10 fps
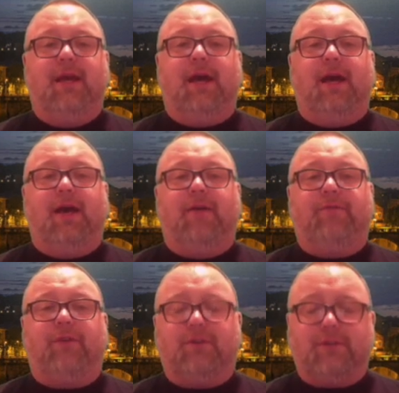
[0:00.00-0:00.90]

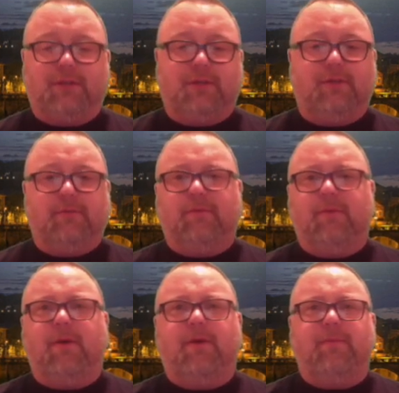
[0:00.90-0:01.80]
First, we
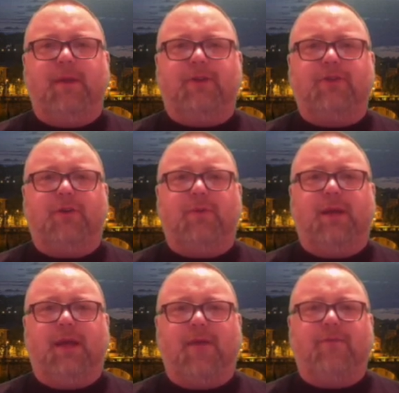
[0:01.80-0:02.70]
want to make sure
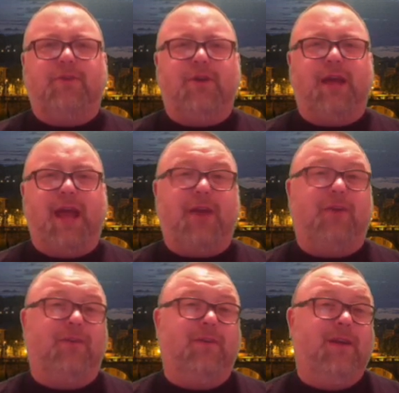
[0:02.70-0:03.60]
we have a good
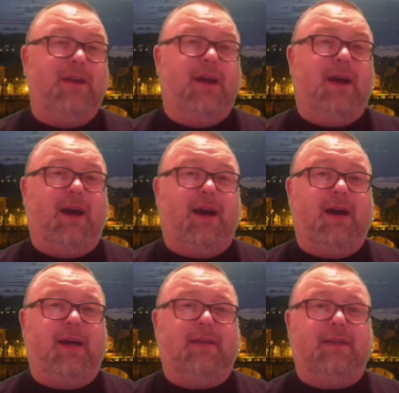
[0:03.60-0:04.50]
handle
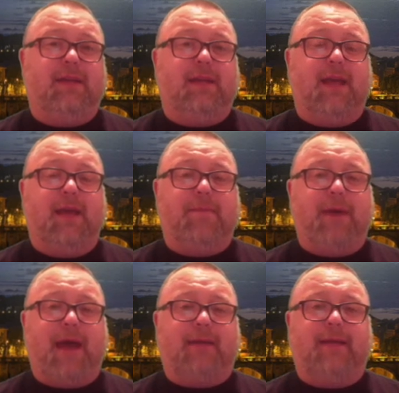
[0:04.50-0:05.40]
on the
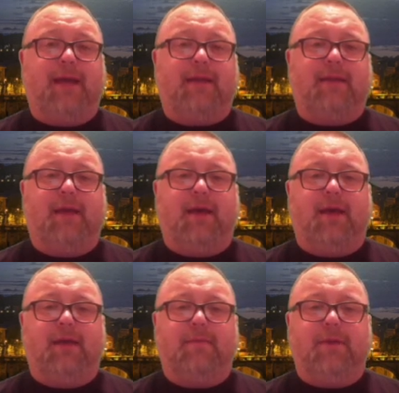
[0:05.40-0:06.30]
impact that
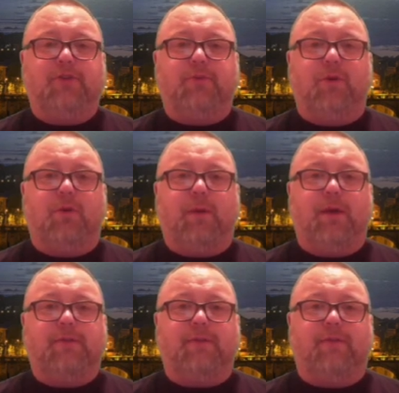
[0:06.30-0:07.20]
the major
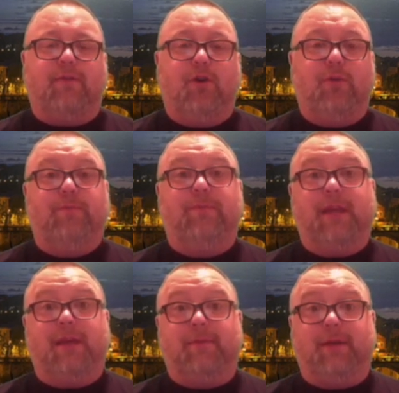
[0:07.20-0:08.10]
waterways around Rome,
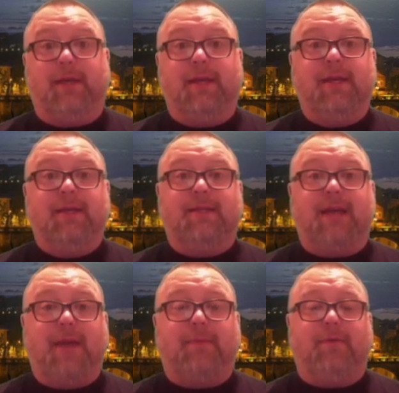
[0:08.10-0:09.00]
namely
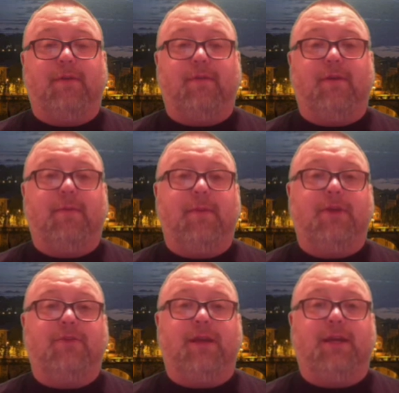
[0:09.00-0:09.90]
Tiber River and the
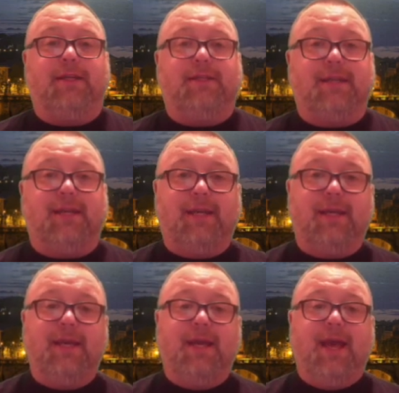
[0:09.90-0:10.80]
Mediterranean Sea,
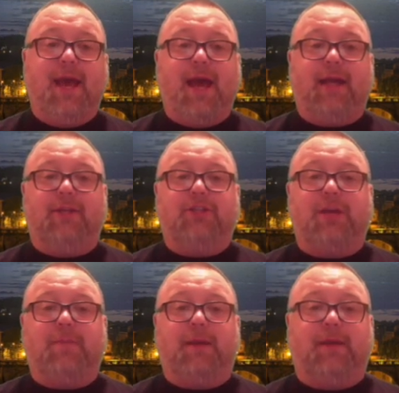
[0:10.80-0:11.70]
had on
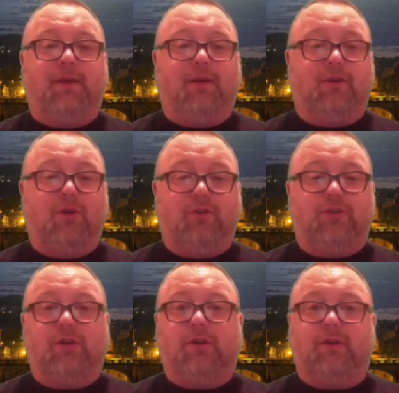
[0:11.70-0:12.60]
shaping their
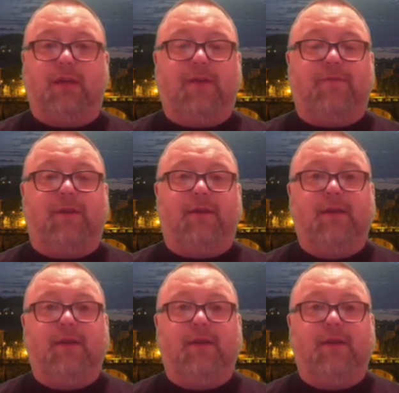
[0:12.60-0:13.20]
culture, their life, and